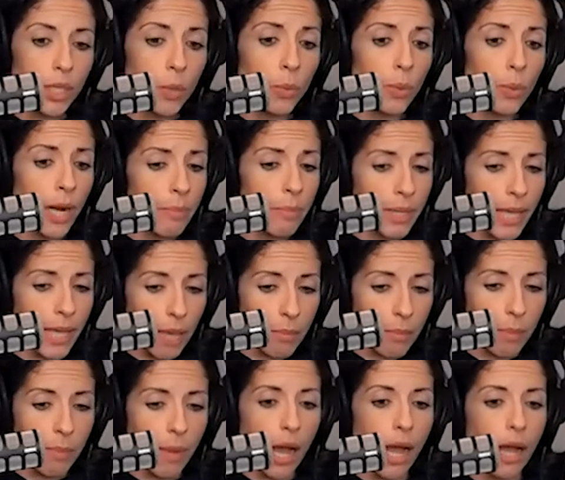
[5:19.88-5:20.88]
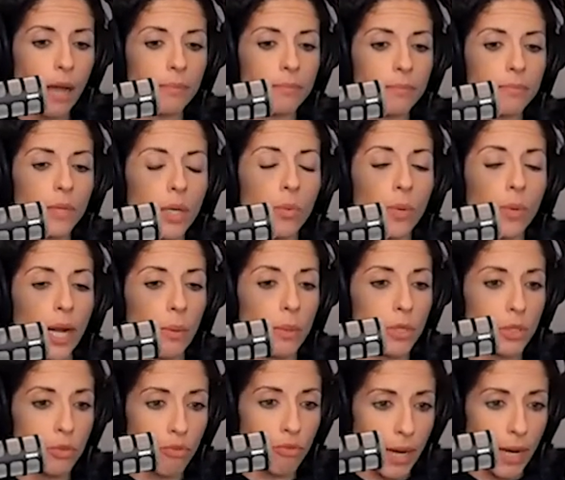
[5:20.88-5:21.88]
when I became a mom, when I
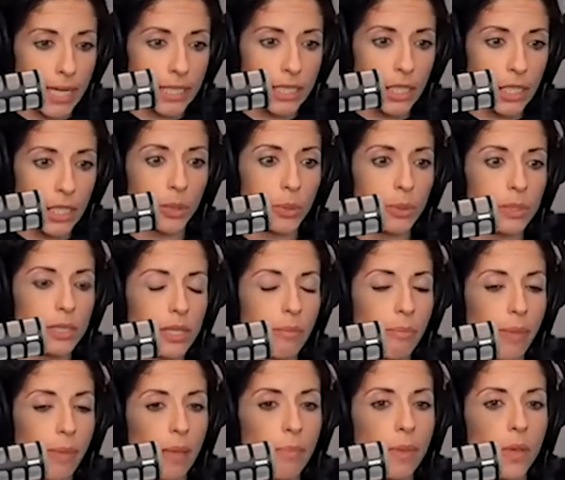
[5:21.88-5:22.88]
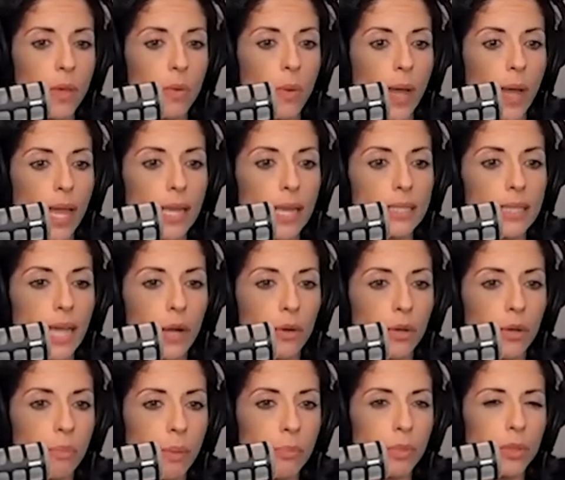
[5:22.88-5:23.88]
was ready to lose the baby weight, I
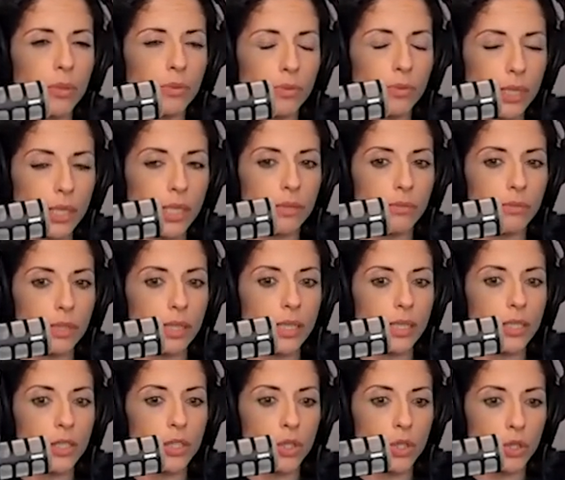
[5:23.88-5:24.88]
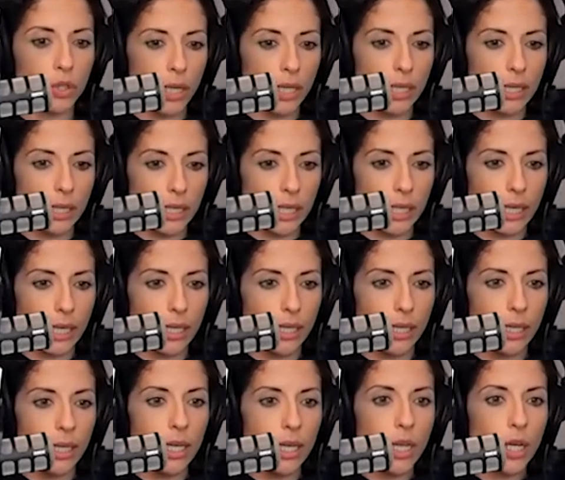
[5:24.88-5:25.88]
remember really, really struggling
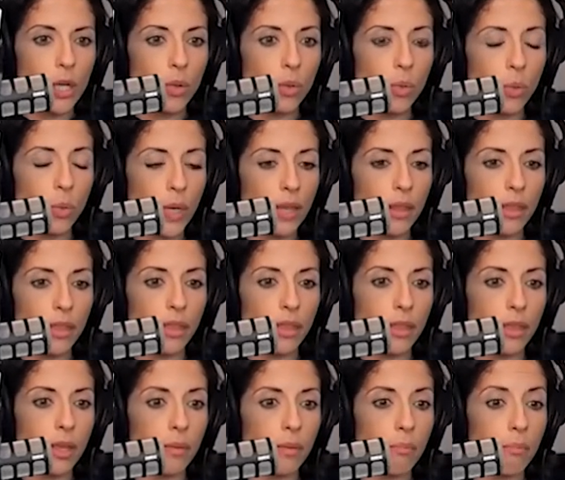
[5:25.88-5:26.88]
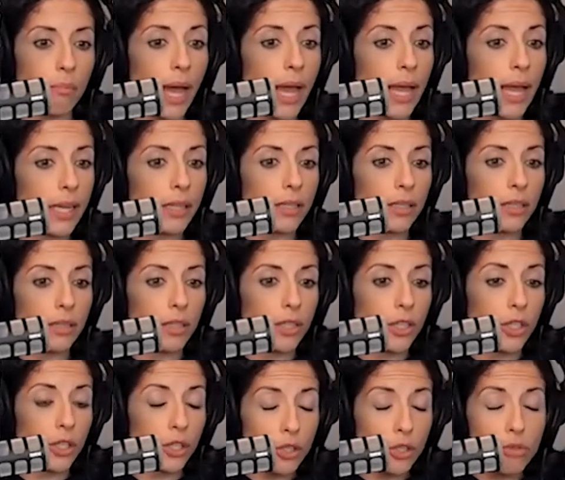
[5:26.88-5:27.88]
with my
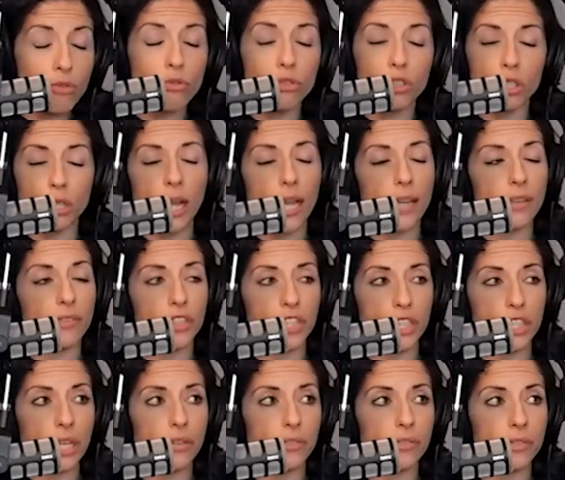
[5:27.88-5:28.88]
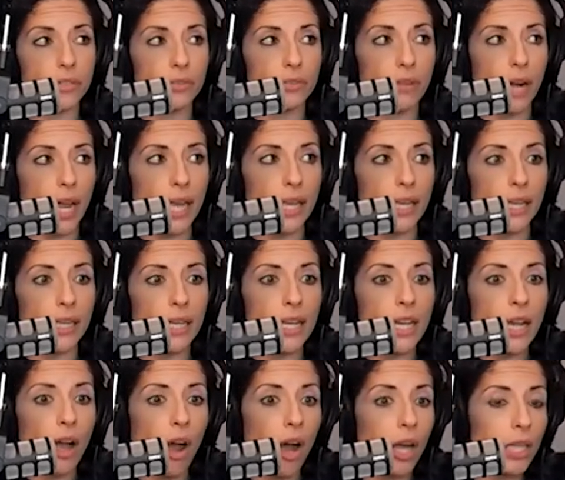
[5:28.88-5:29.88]
huge life shift, right?
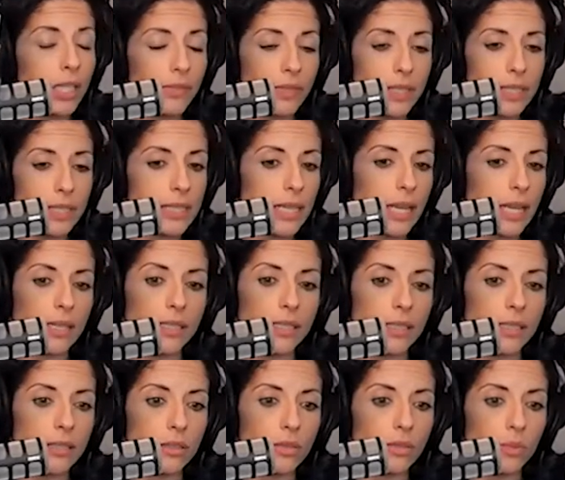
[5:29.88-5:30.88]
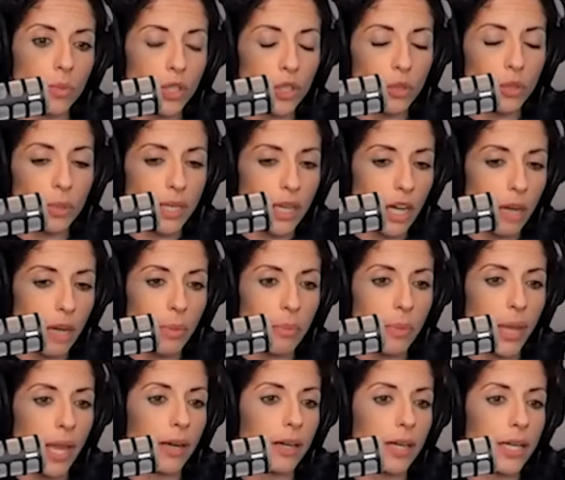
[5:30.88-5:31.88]
All of a sudden, when you become a
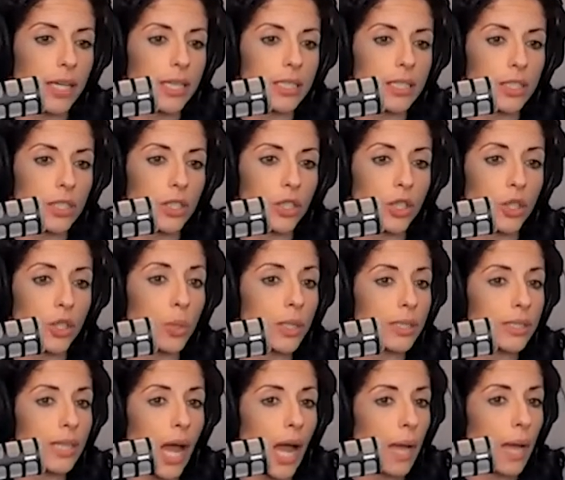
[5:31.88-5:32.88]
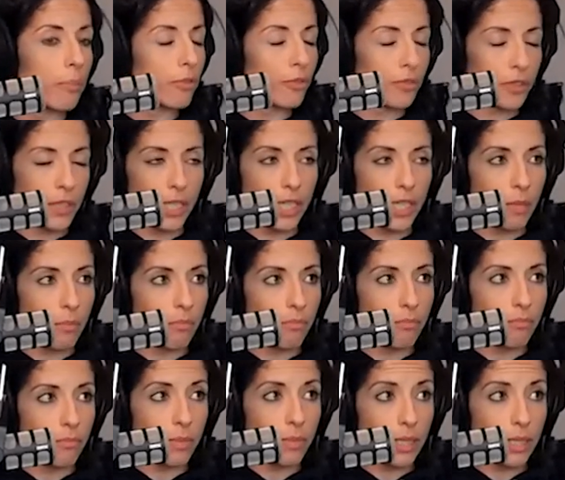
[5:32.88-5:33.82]
parent, your time freedom